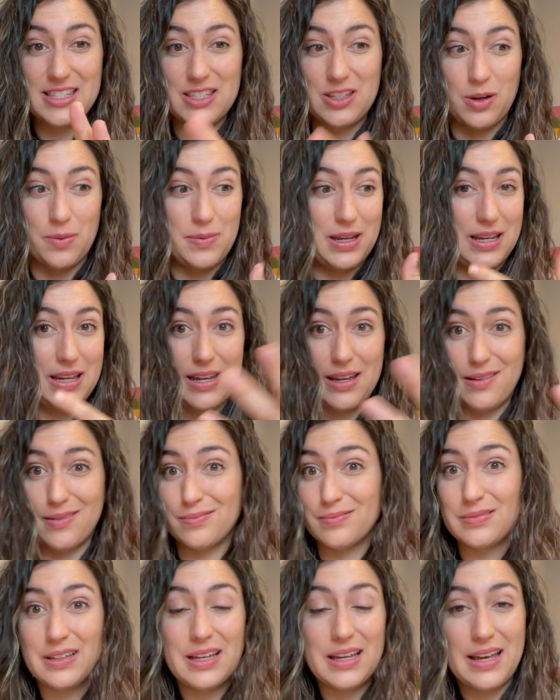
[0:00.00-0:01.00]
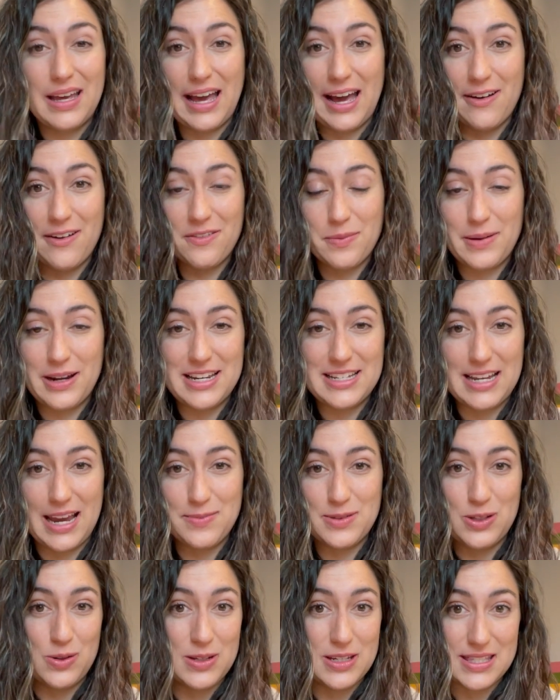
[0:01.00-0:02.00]
You're meeting however many
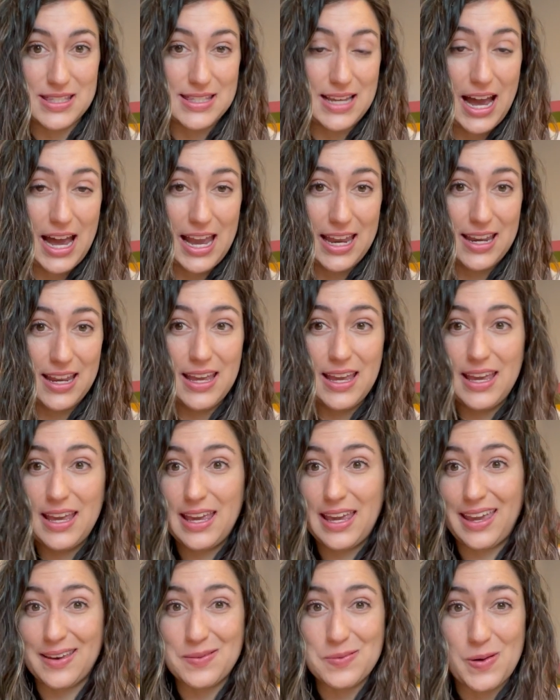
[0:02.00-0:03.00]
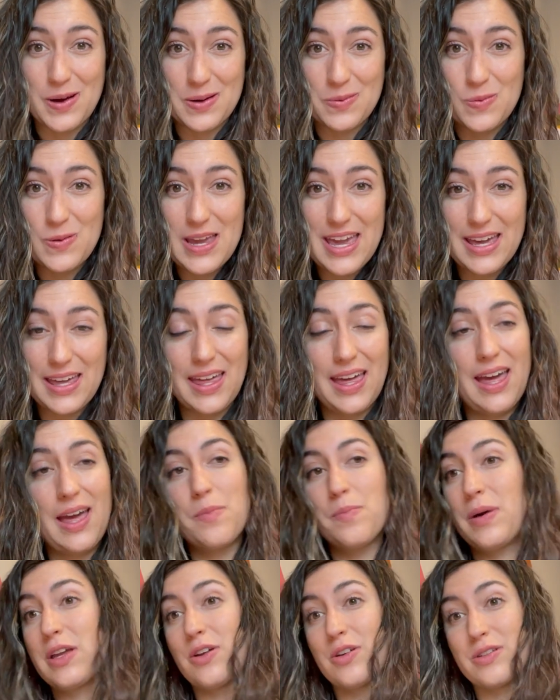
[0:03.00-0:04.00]
times you decide in one week,
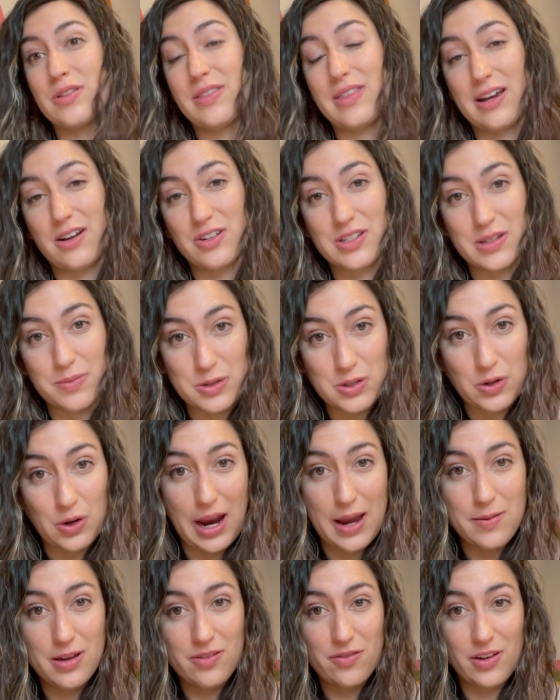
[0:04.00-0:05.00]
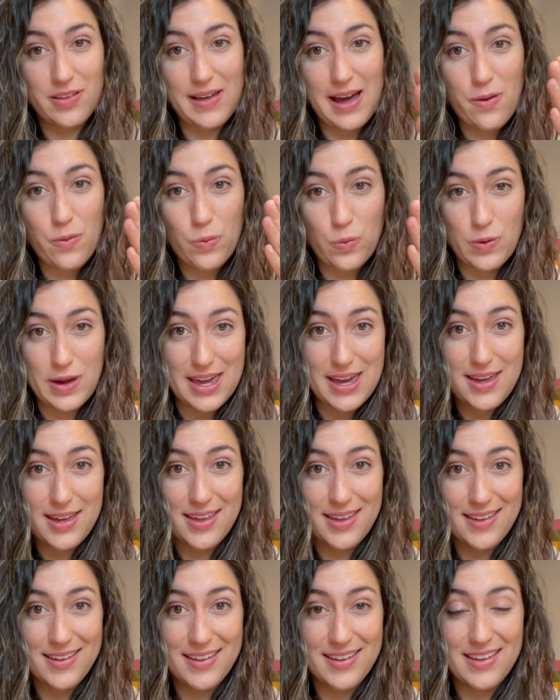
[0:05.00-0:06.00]
but you're they're subscribing for that
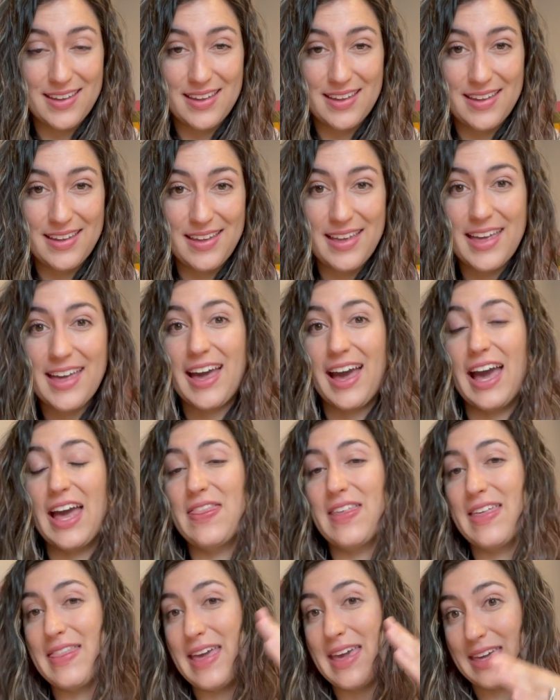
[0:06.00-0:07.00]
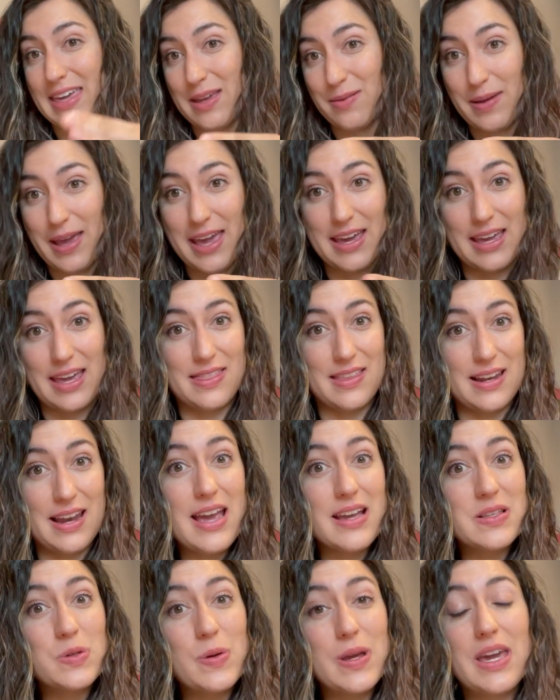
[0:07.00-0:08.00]
week and then they can pay again the
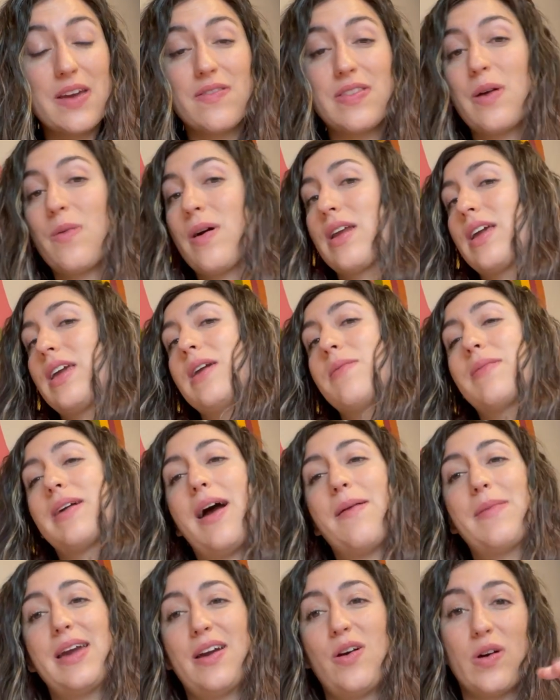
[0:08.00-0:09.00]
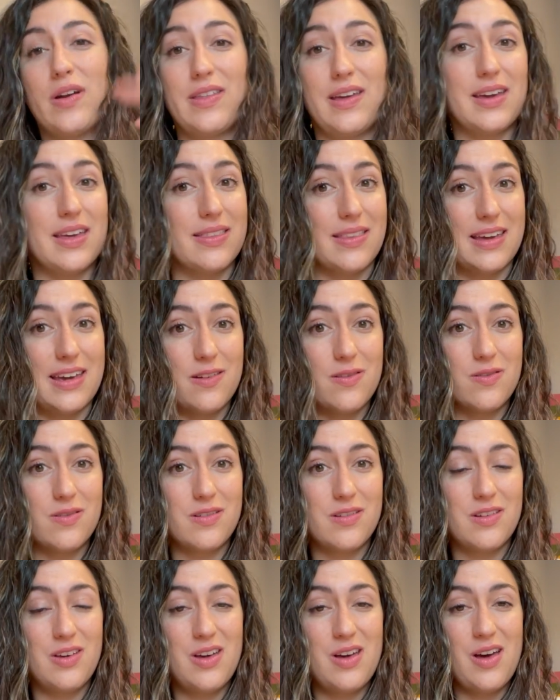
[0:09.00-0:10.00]
next week if they want to keep coming or they can leave.
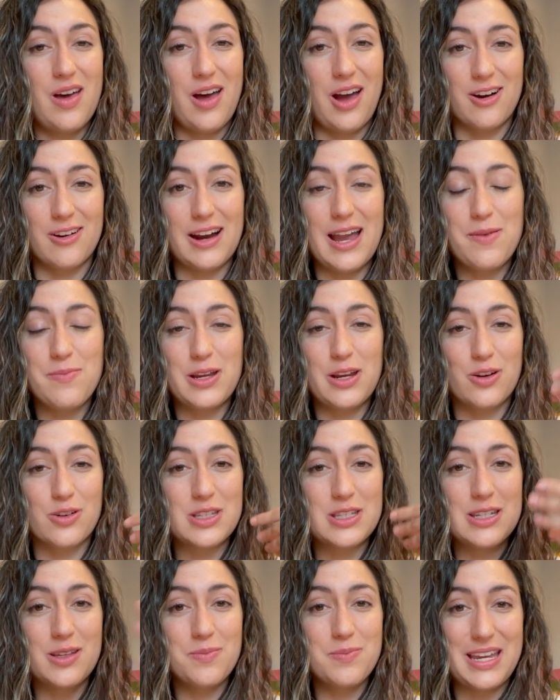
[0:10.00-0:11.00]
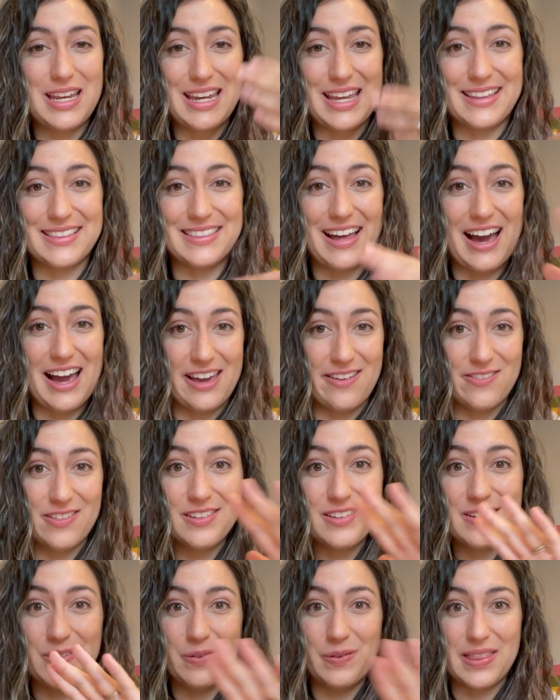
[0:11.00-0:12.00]
All right, but you're still meeting live
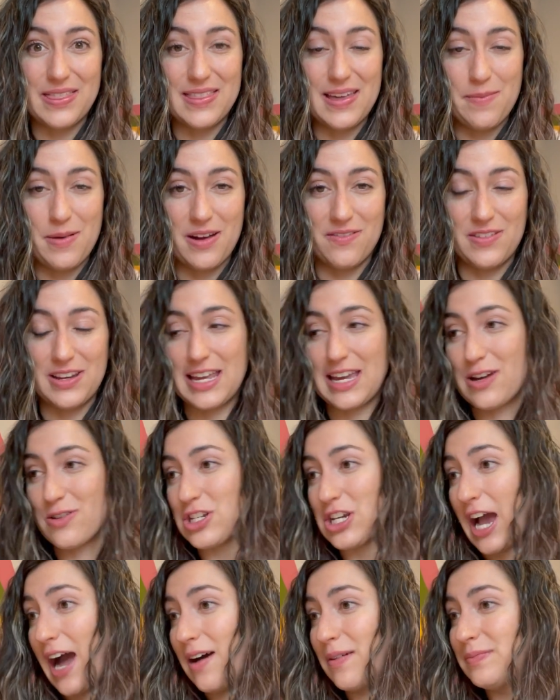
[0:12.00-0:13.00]
with them on video chat.